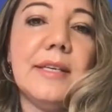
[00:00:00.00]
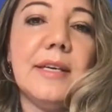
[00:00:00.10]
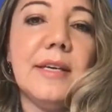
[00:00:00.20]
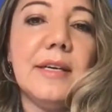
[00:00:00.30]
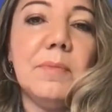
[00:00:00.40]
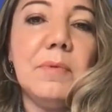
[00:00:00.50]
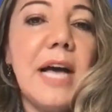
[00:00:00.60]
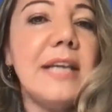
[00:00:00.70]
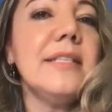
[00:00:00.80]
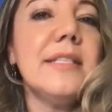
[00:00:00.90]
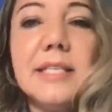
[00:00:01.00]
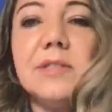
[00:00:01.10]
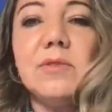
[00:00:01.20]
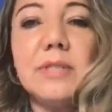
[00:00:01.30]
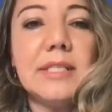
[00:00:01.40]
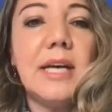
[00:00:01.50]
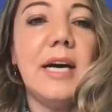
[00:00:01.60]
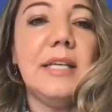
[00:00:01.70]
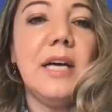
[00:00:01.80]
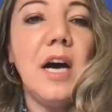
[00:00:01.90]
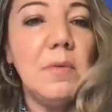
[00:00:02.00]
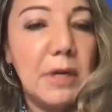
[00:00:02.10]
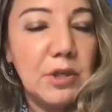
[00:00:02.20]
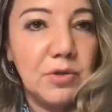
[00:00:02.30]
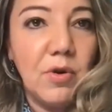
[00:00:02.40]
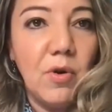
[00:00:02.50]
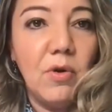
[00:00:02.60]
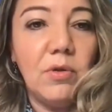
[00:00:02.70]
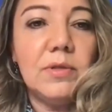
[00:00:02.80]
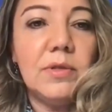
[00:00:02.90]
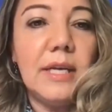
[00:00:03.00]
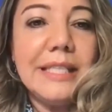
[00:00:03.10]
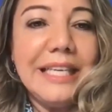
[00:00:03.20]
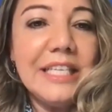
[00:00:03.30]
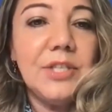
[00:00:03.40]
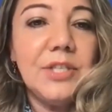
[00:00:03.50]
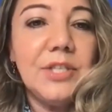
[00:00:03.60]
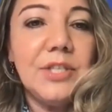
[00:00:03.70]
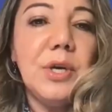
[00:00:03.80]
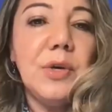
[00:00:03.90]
planners need to decide how much to hold at each